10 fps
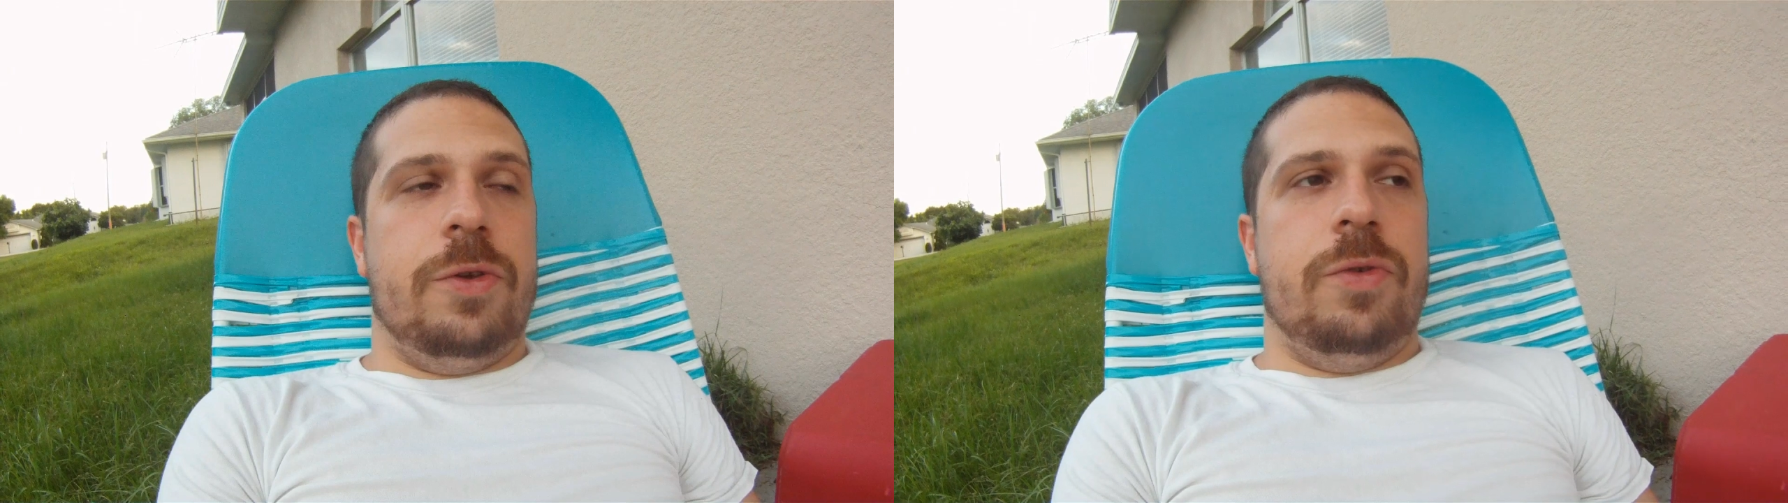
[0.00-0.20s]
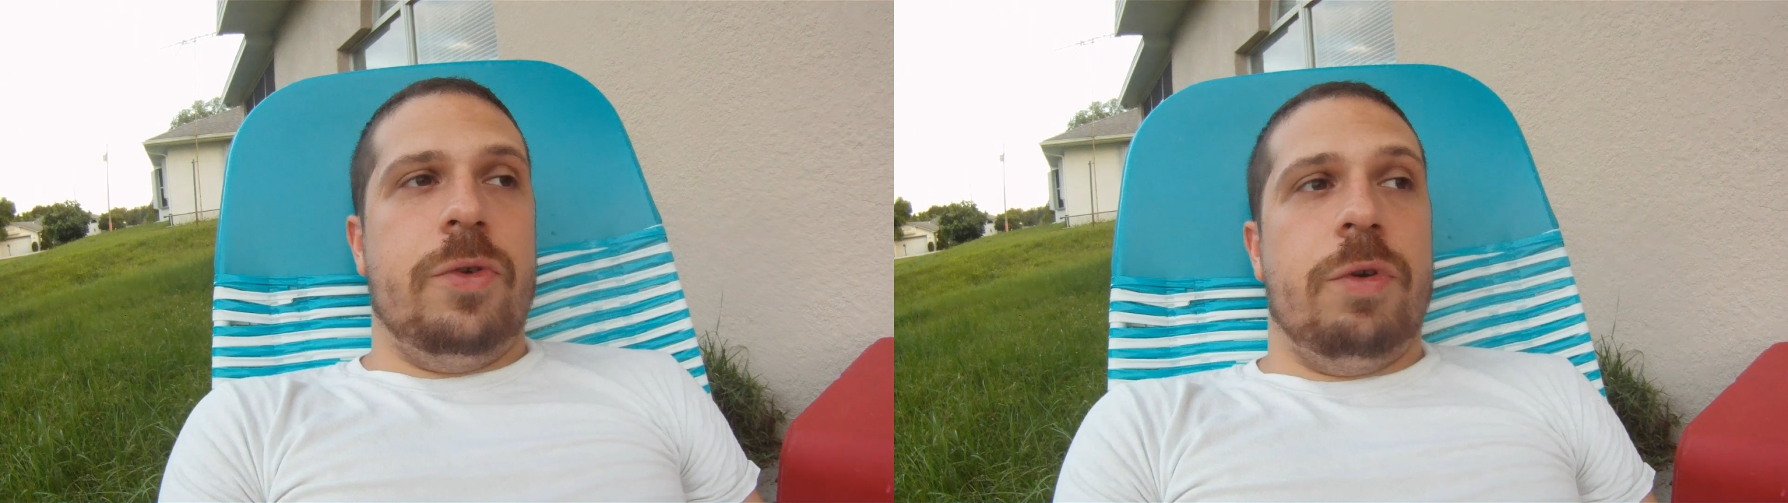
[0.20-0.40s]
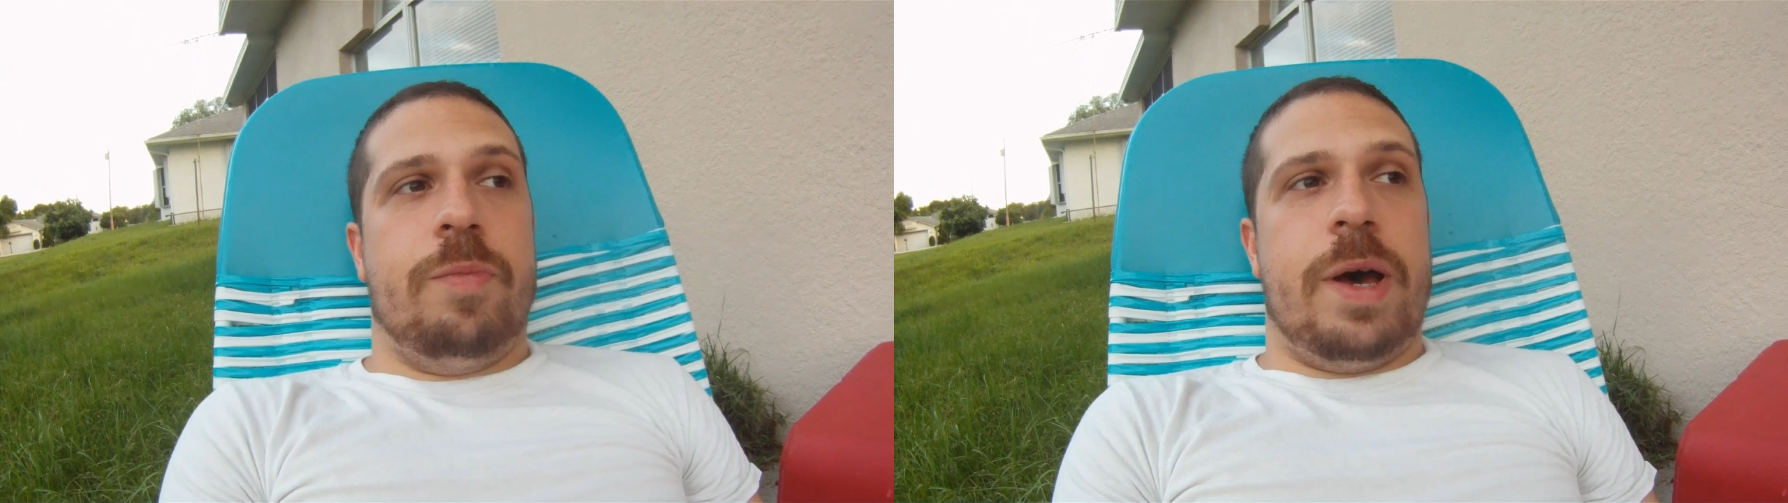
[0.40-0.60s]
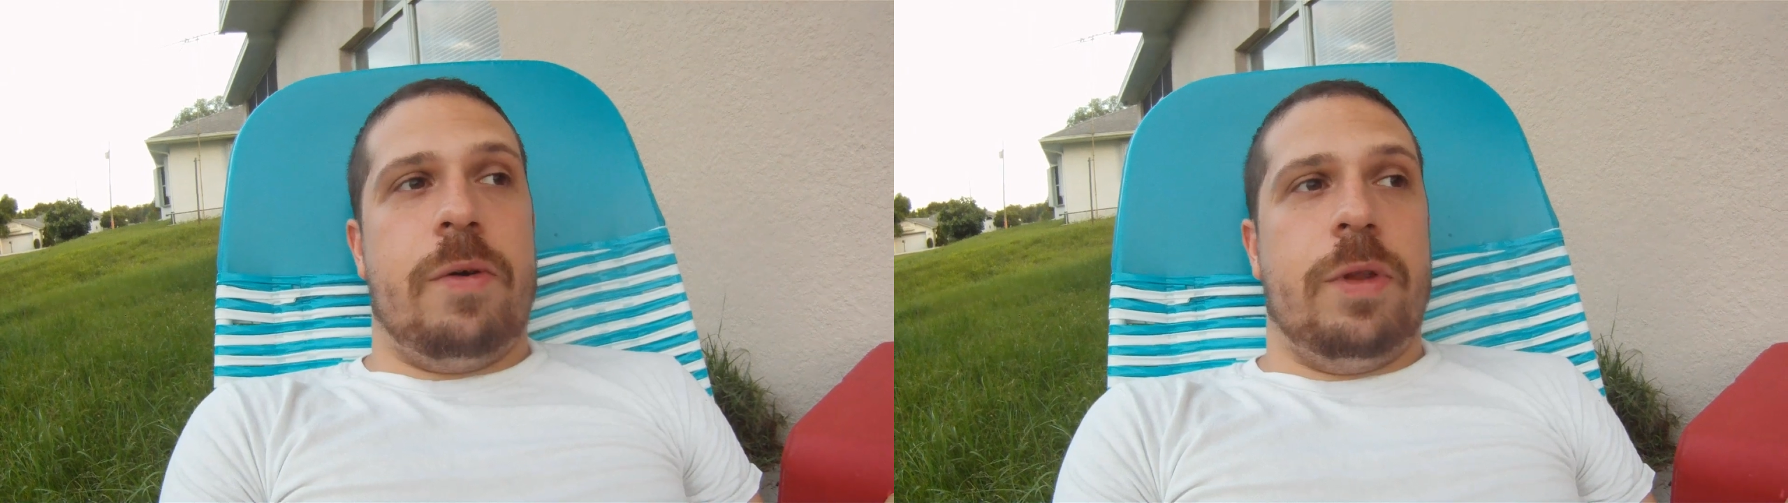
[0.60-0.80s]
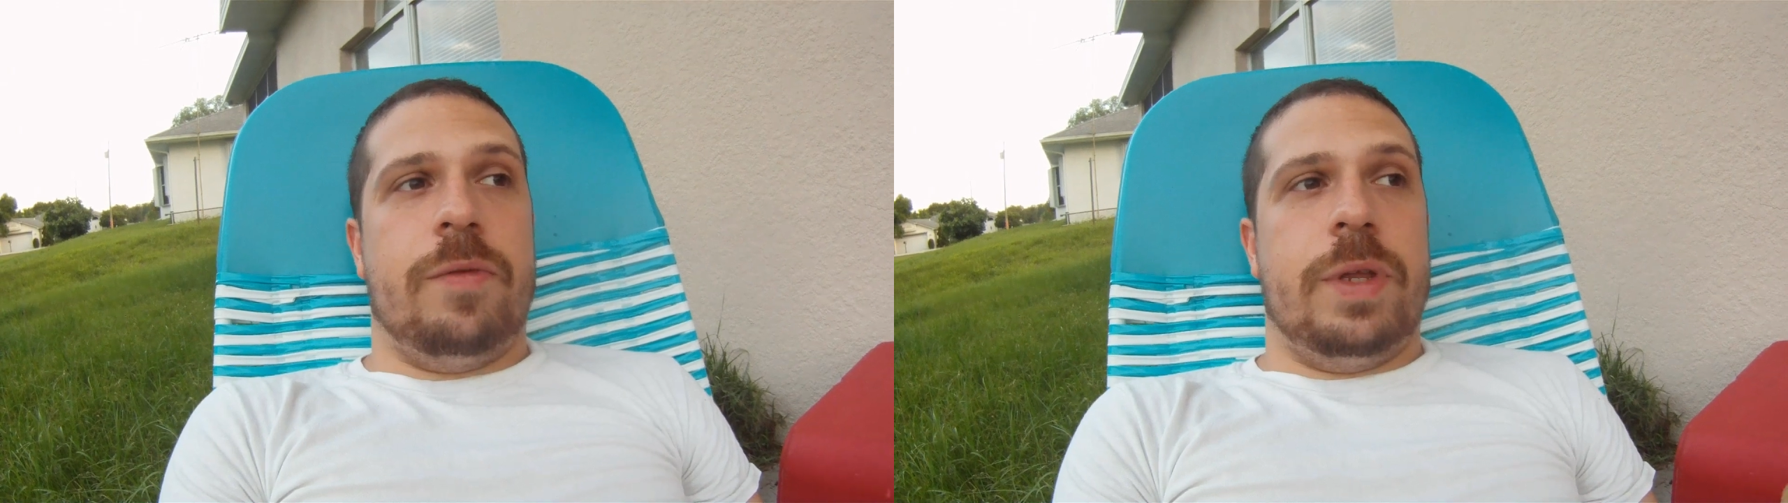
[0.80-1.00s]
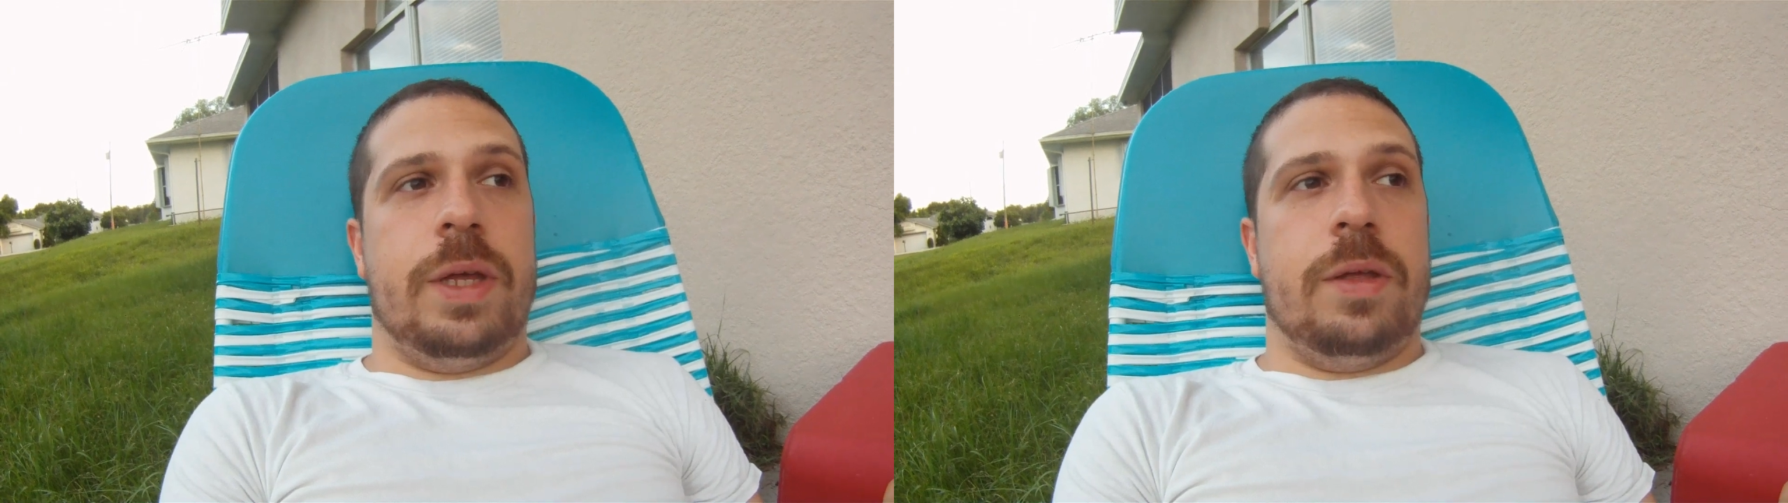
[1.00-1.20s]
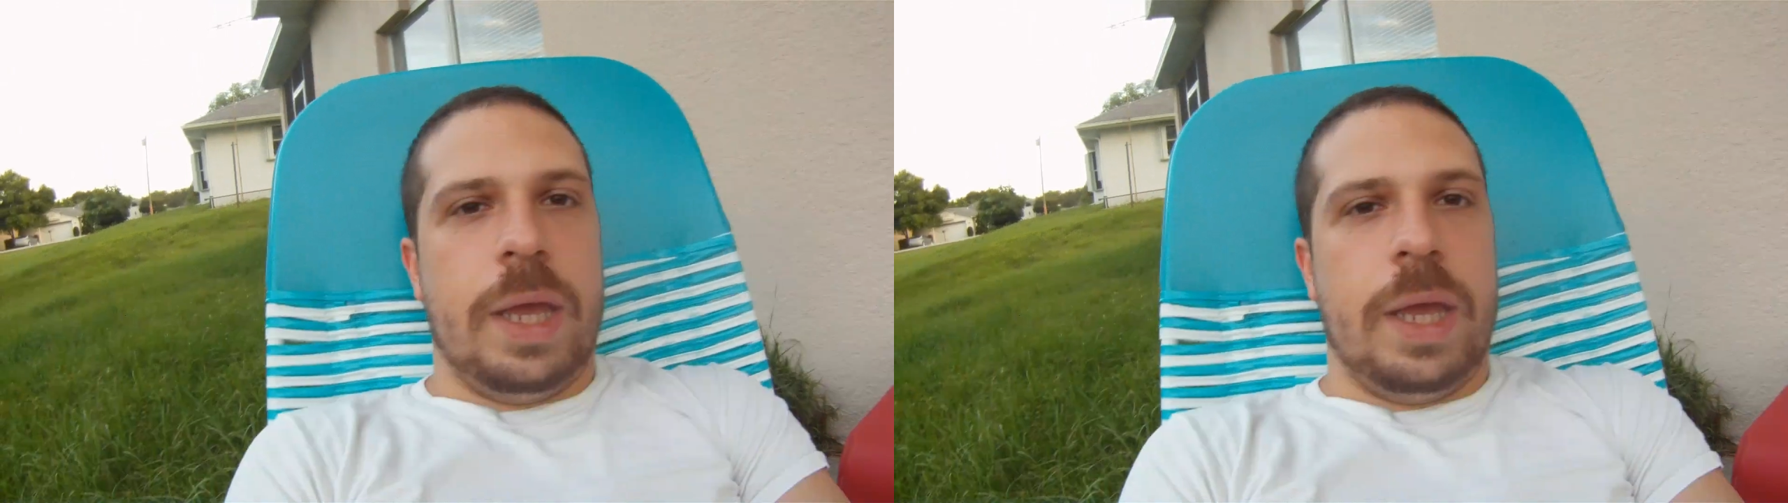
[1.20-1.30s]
do with powerlifting.